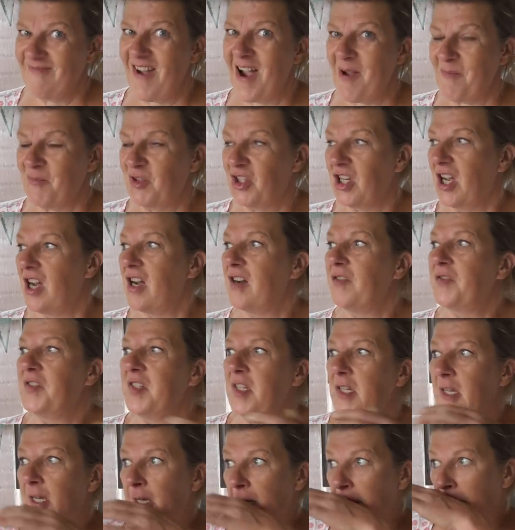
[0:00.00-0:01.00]
I'm chuffed.
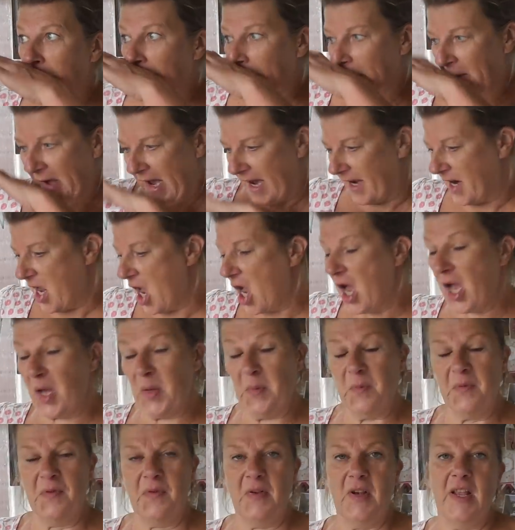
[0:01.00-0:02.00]
And
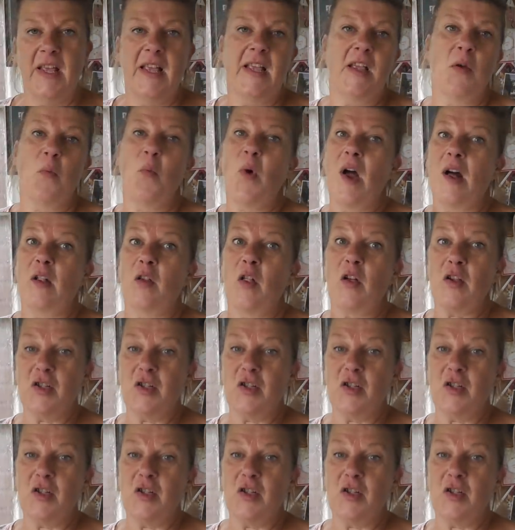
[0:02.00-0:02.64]
hopefully, well,